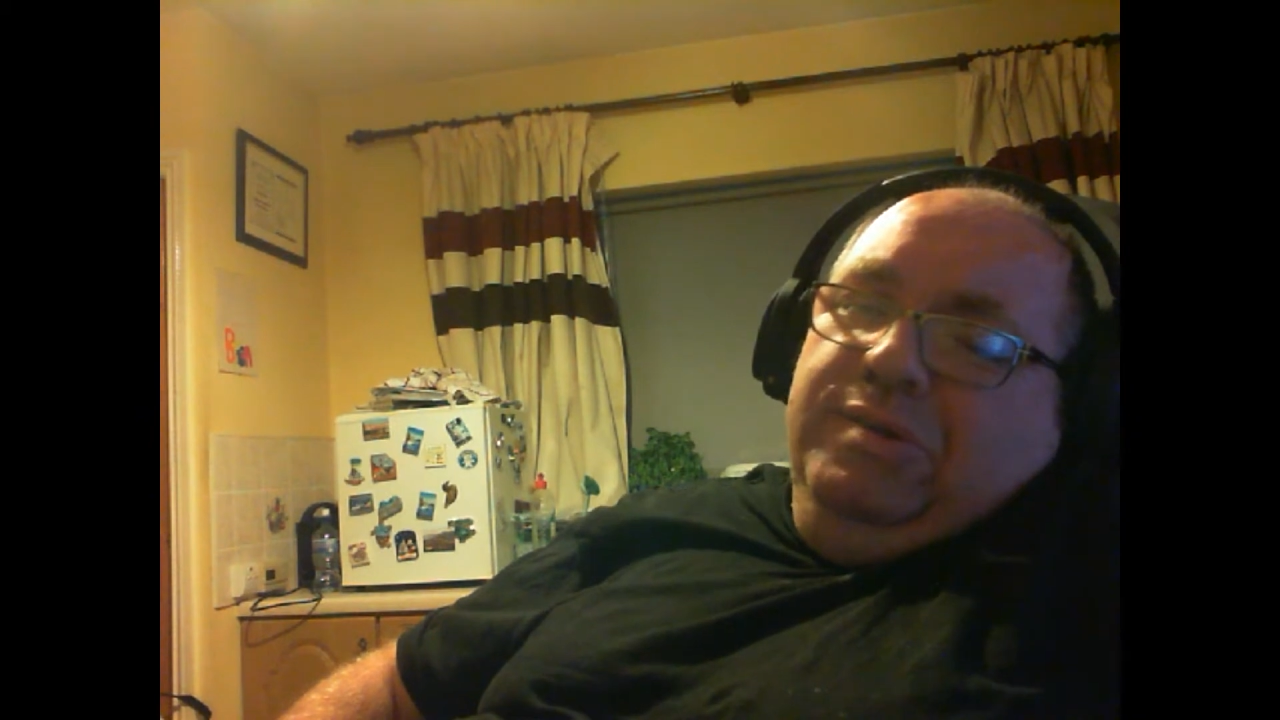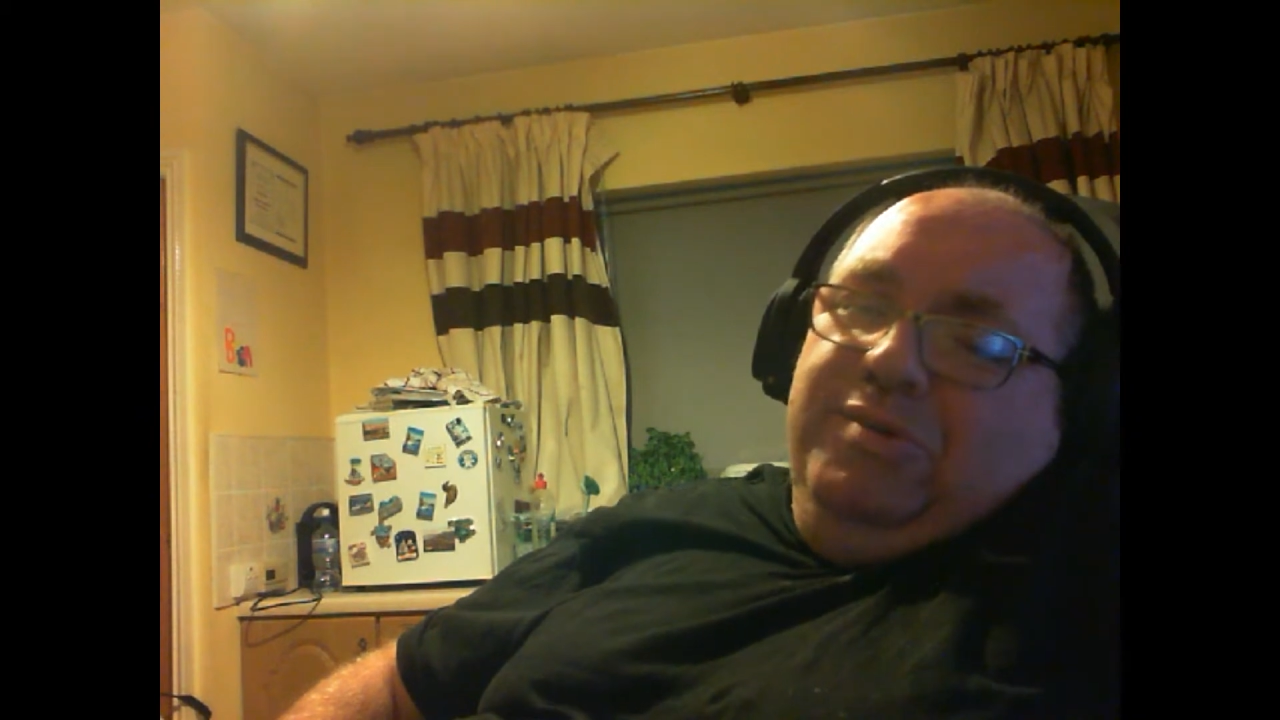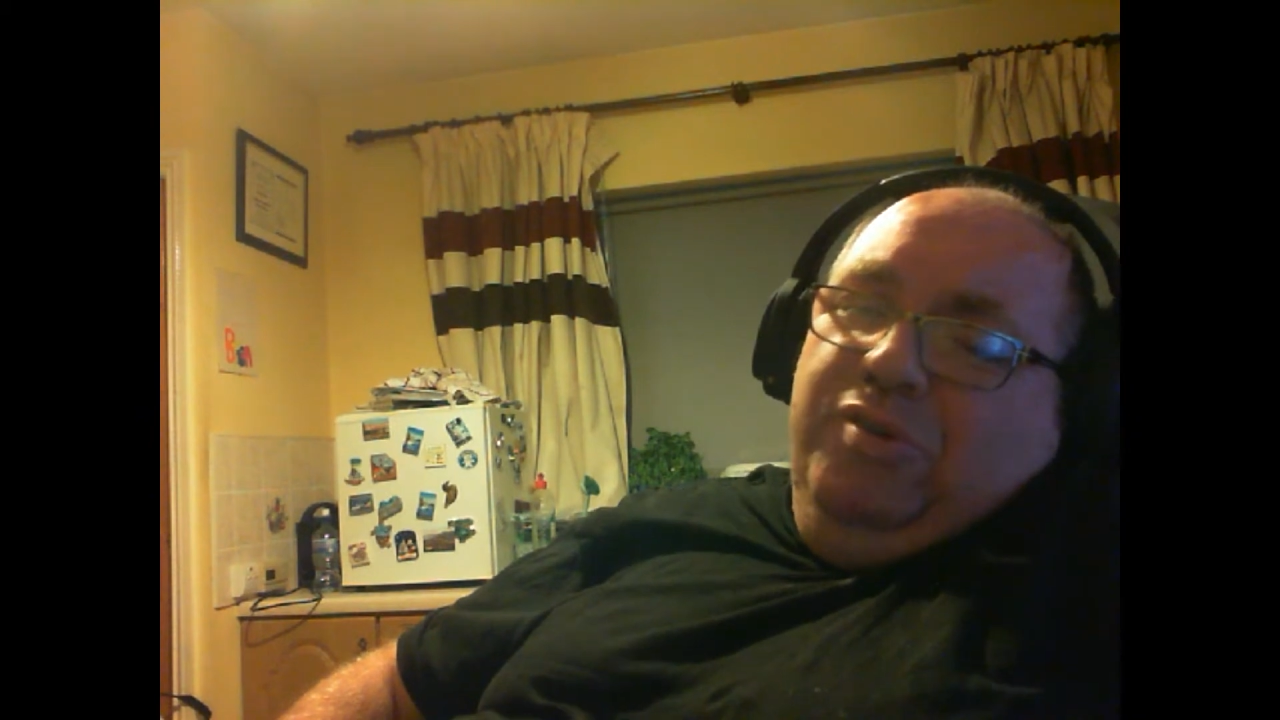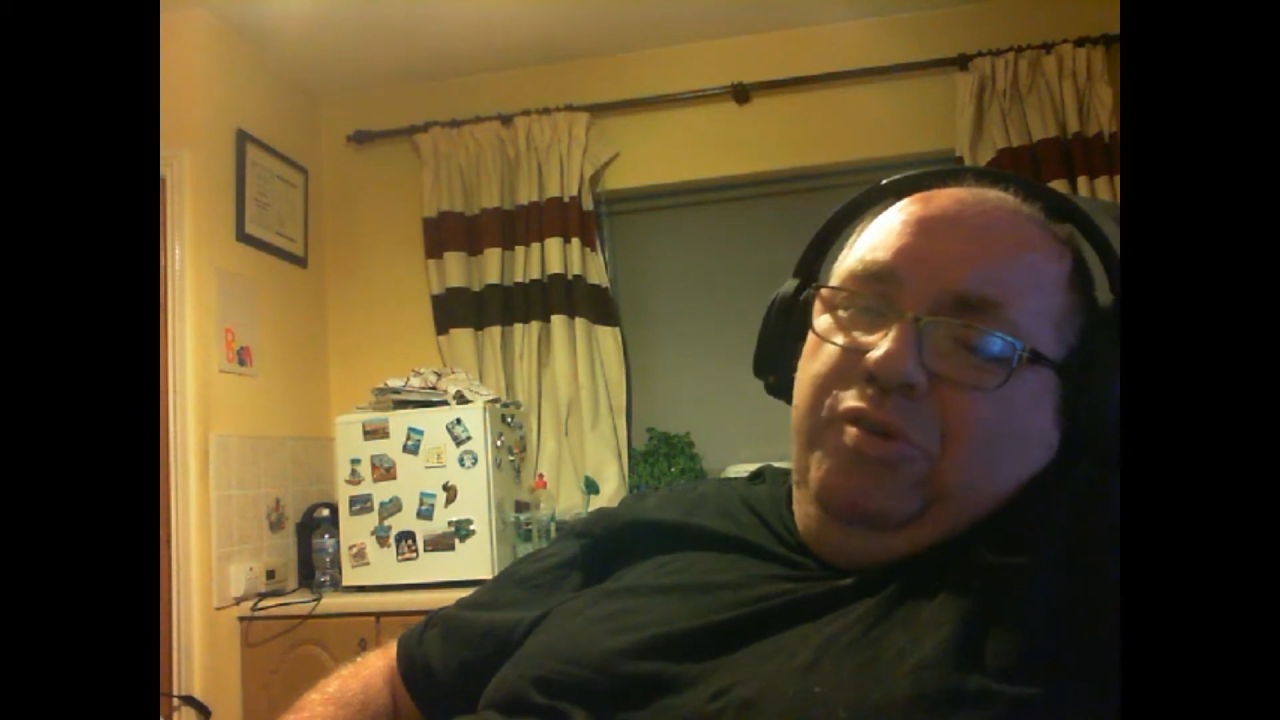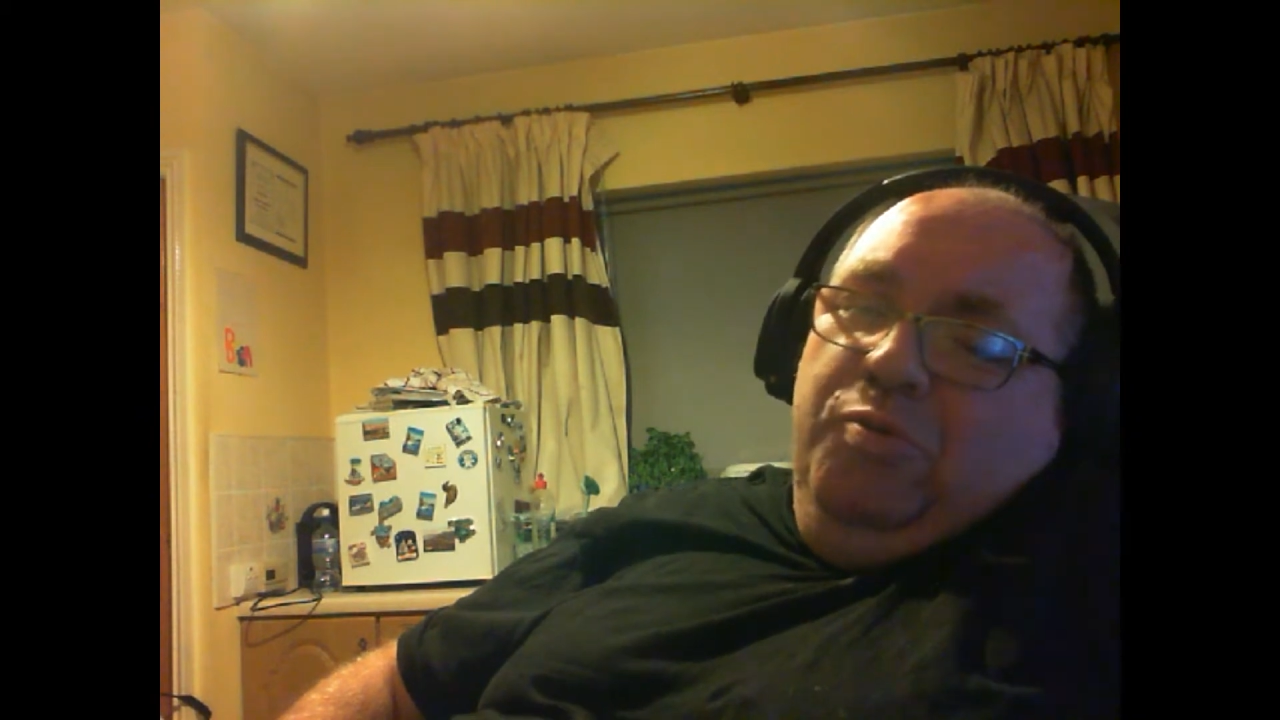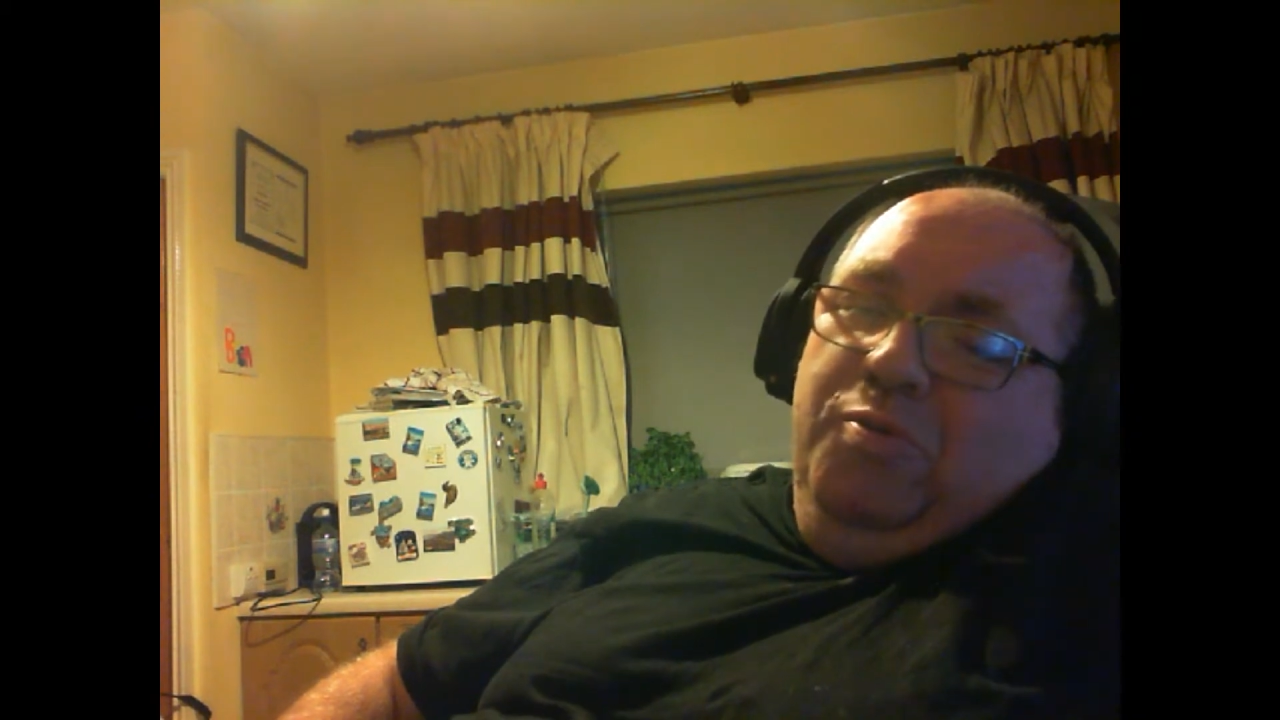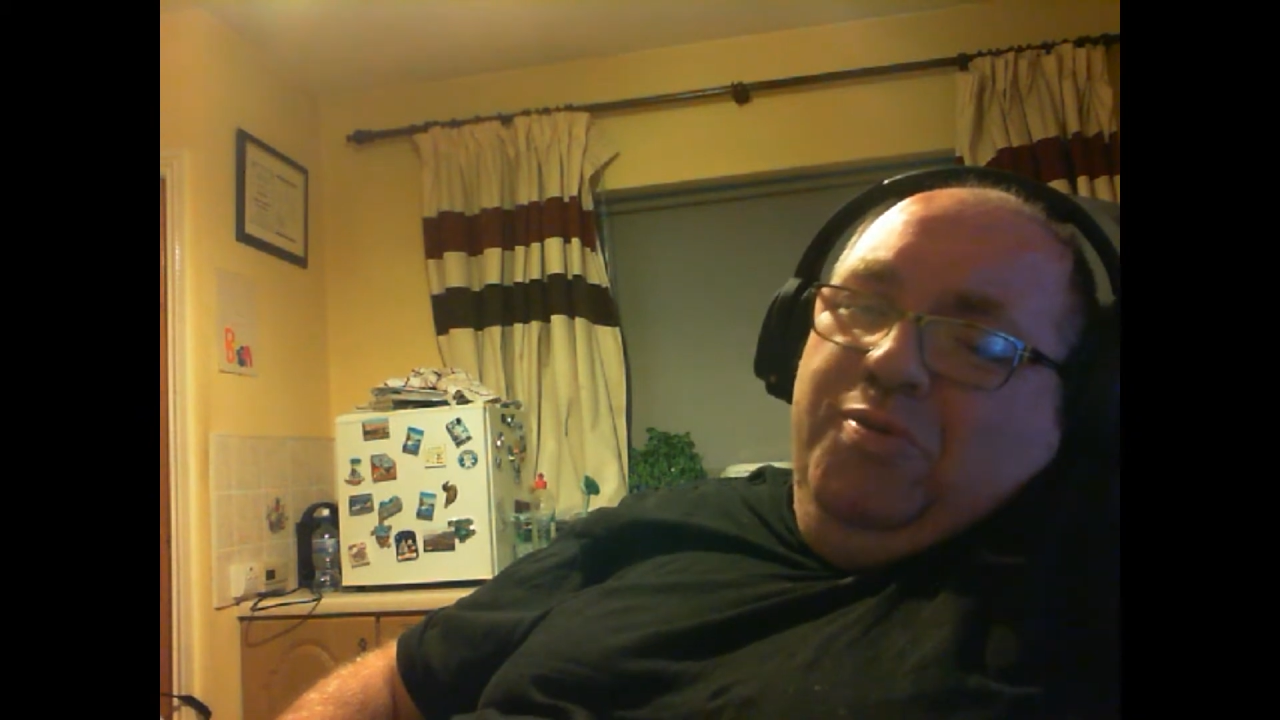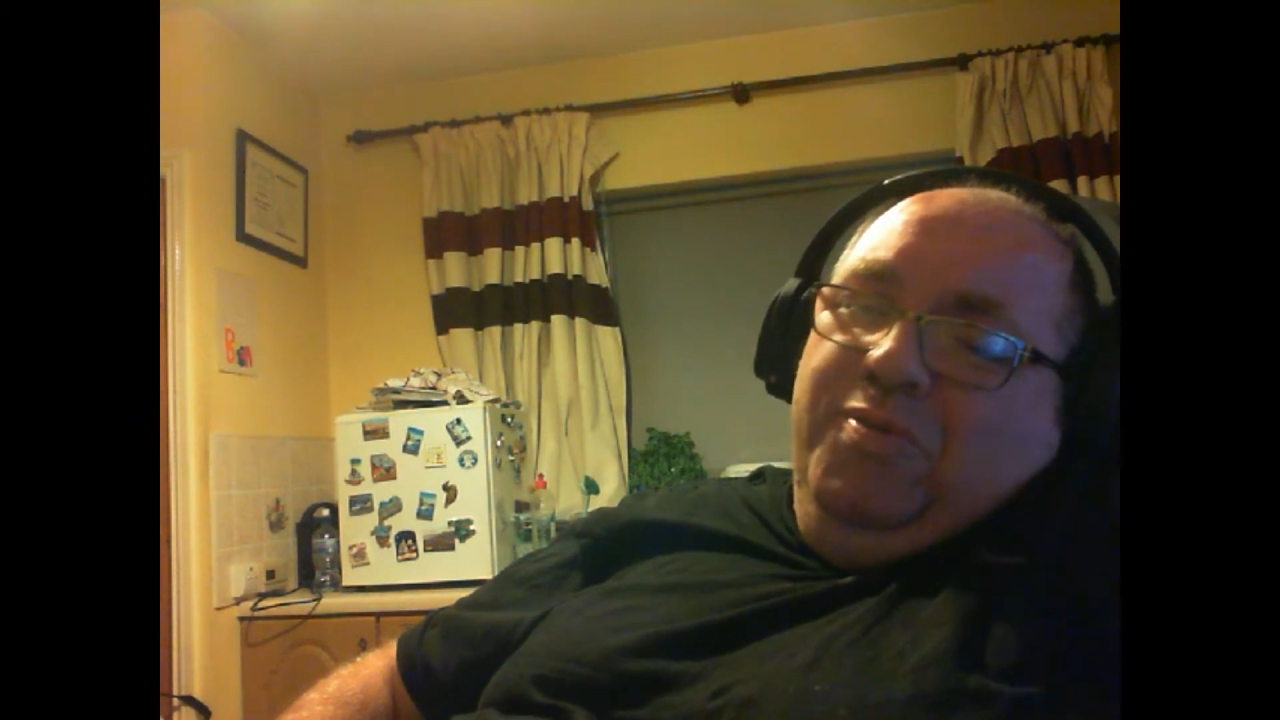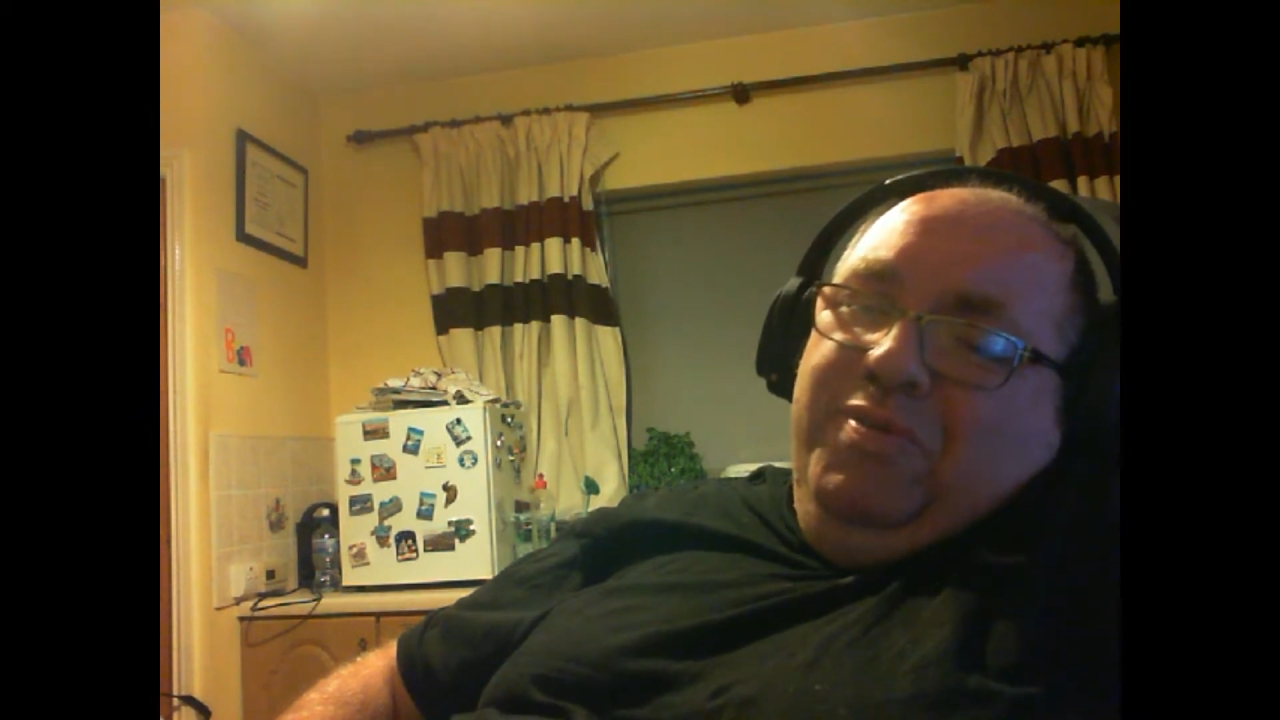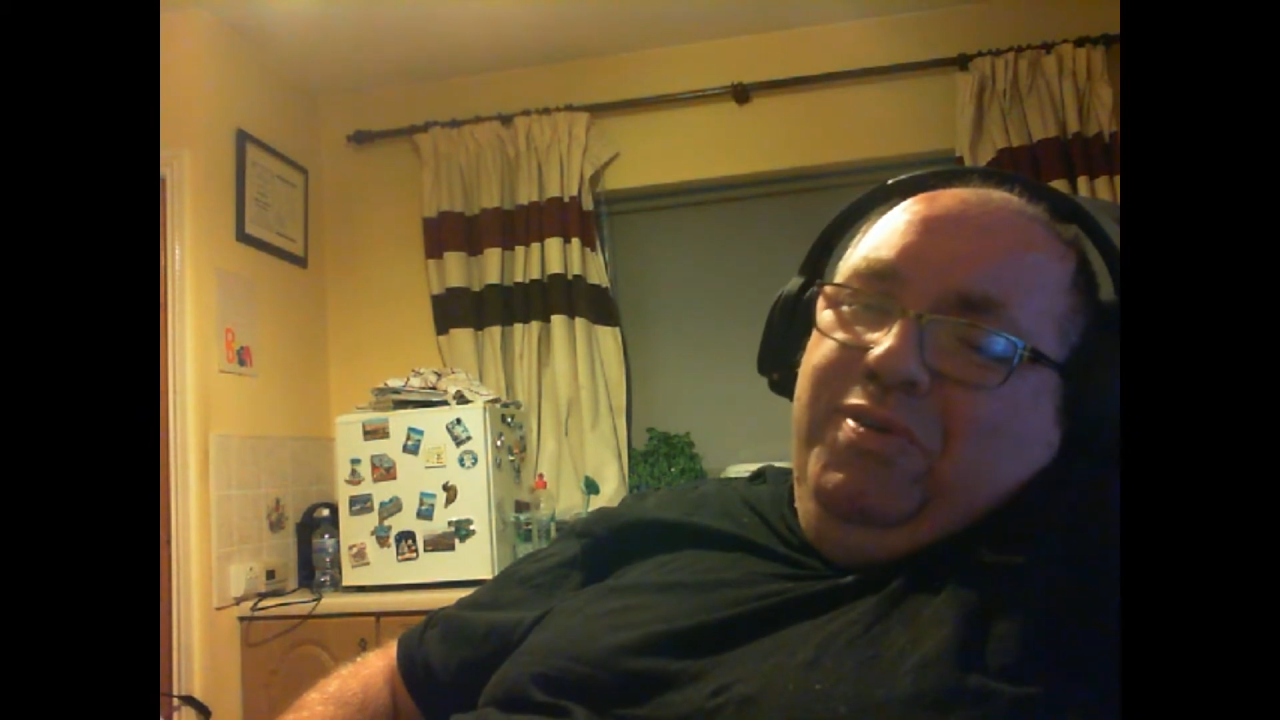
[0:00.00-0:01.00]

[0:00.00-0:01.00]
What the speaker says: tools